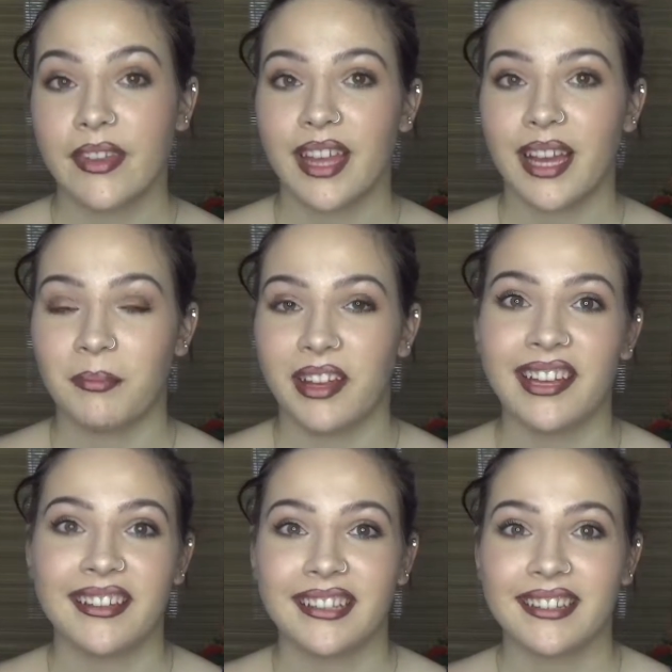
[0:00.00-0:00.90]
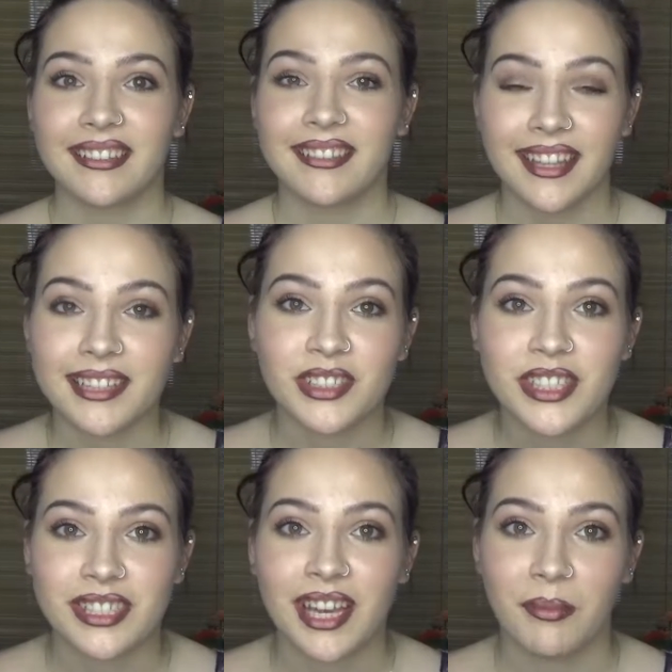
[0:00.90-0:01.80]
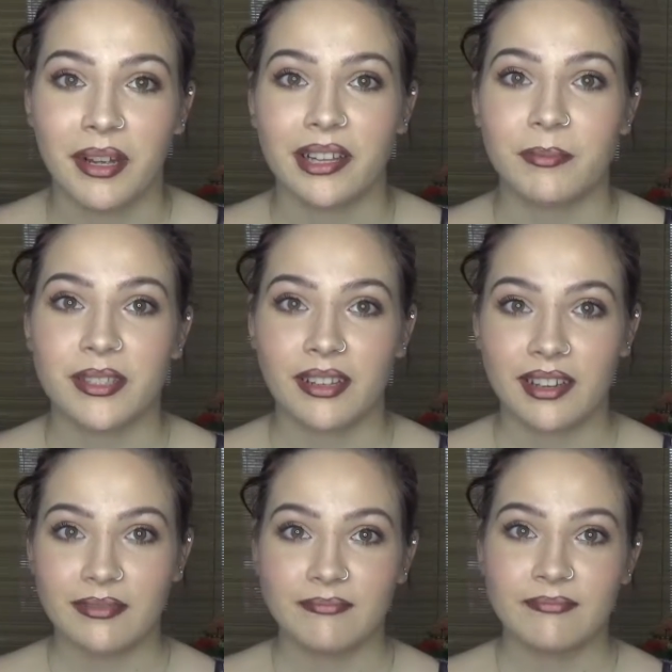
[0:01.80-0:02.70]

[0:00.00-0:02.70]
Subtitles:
I'm like, that's just how my lips are.